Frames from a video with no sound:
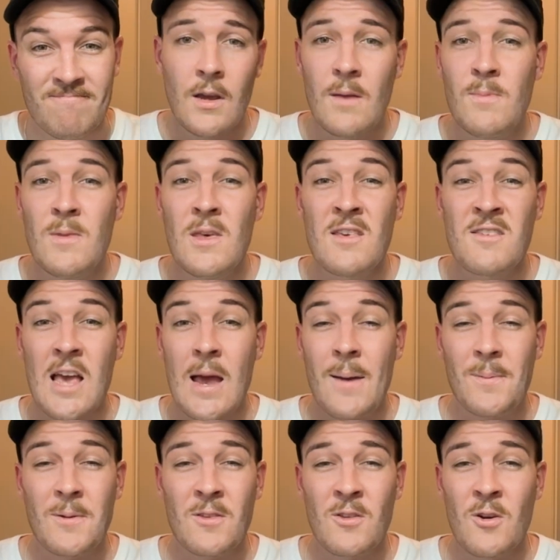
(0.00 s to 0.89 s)
In this
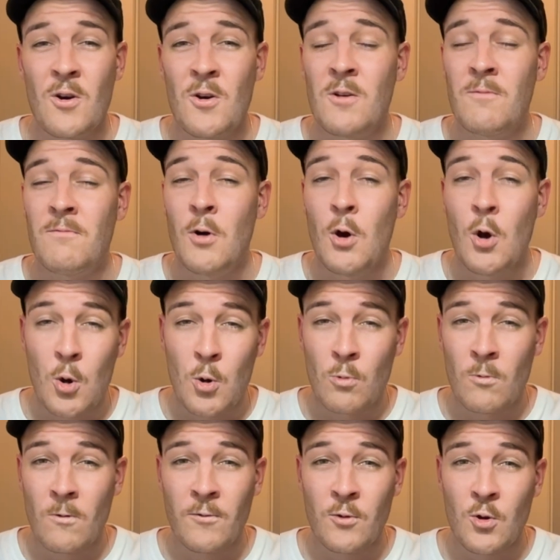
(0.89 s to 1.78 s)
episode of
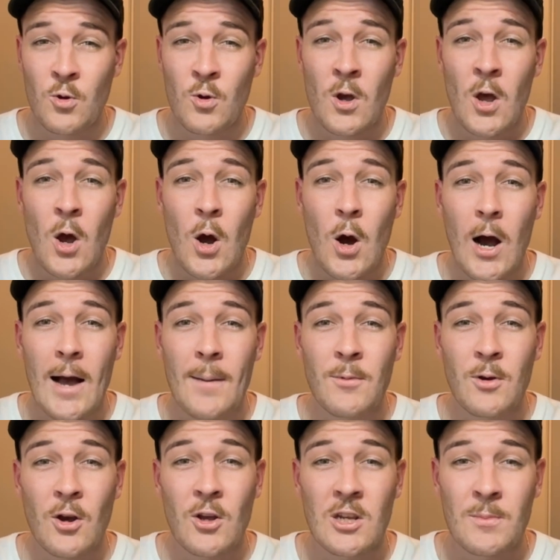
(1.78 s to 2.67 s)
Who Review,
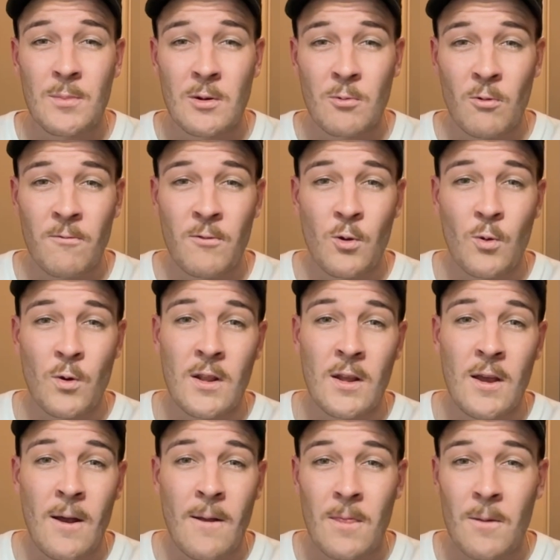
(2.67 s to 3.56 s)
I'm going to be
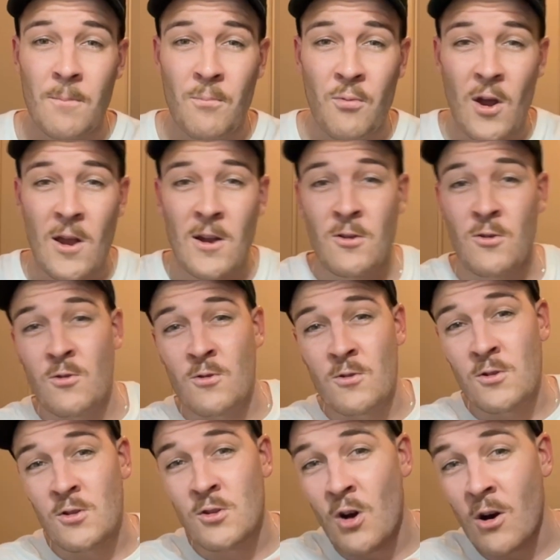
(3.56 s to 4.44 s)
reviewing the brand
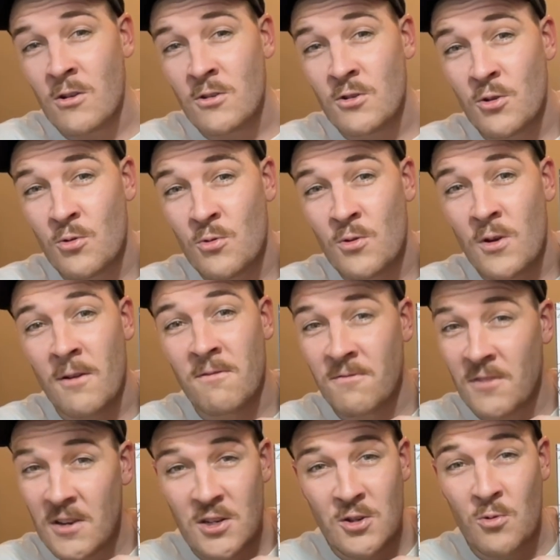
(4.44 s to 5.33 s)
new Doctor Who
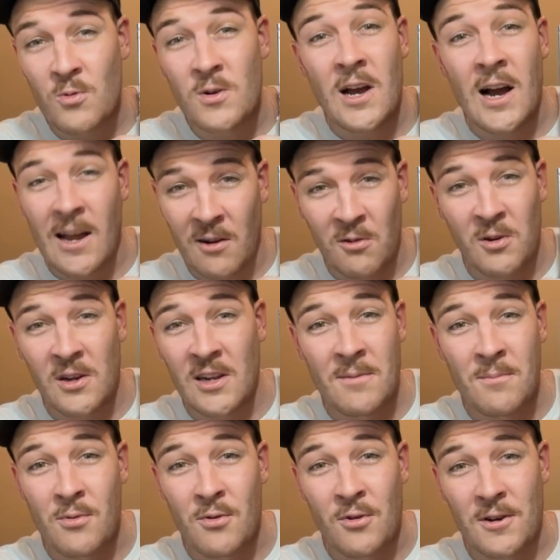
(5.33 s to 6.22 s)
official colouring
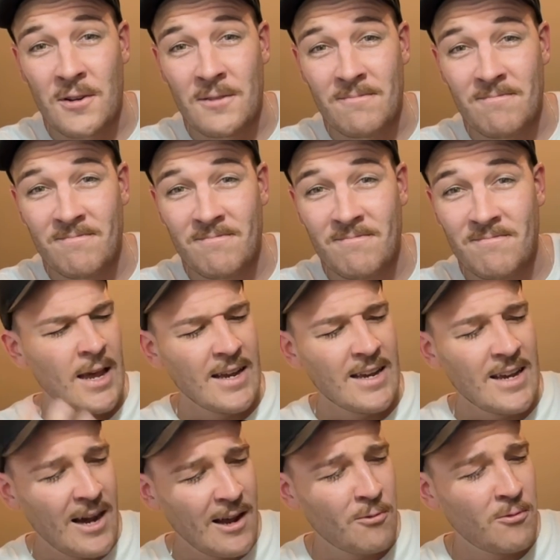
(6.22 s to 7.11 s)
in book. Now
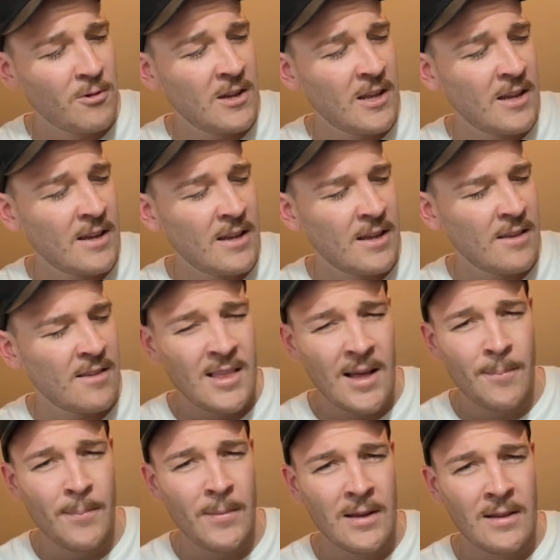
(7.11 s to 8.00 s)
colouring in is
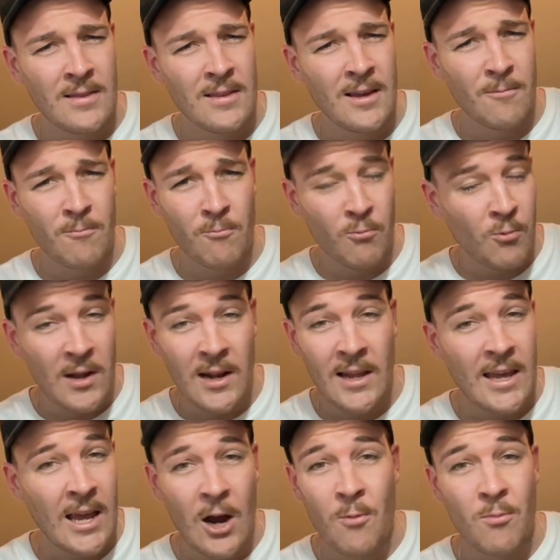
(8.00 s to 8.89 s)
something that
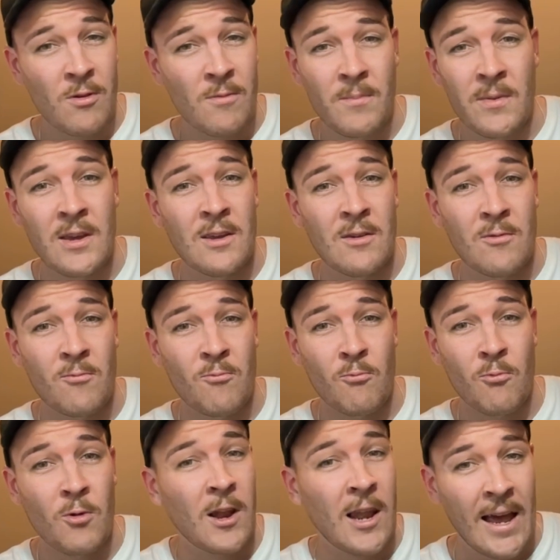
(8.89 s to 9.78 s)
really helps me
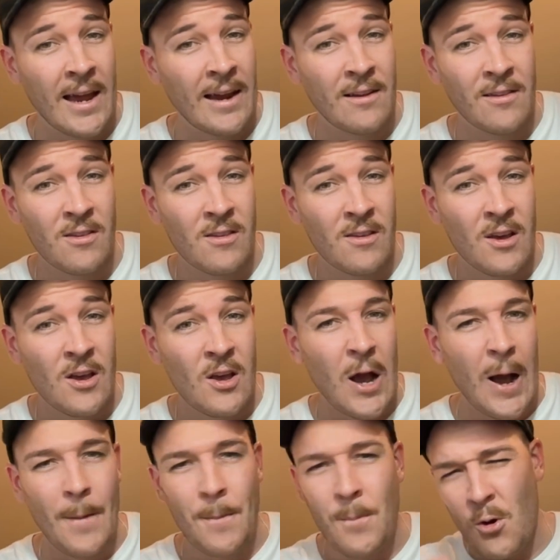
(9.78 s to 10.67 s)
relax.
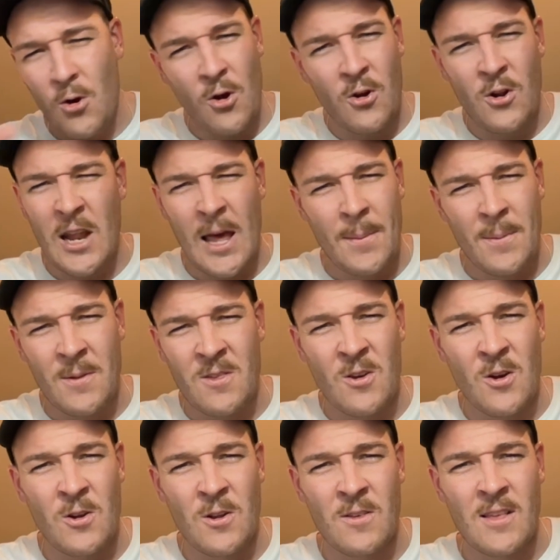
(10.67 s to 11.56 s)
I put on an
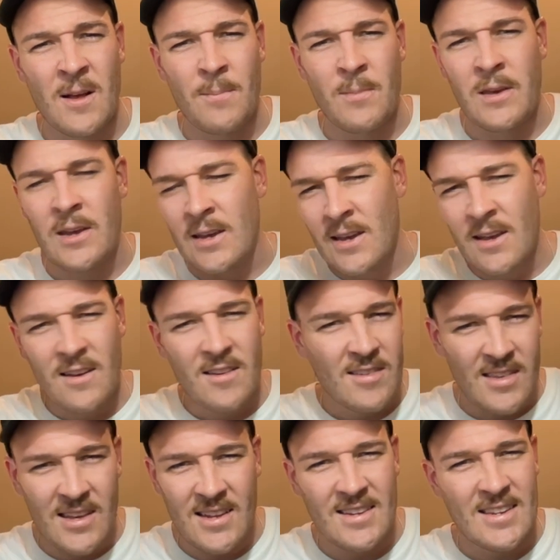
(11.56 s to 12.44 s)
episode of something,
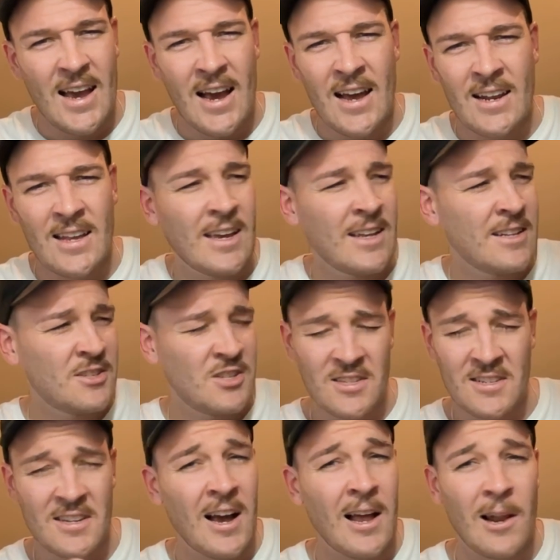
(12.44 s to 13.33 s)
sit down and
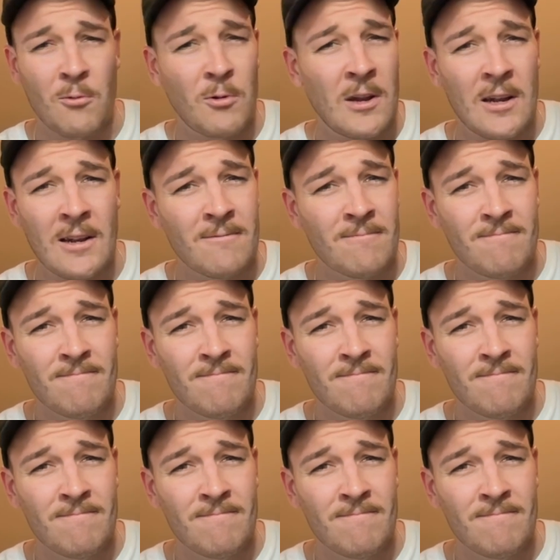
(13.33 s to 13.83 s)
just colour in.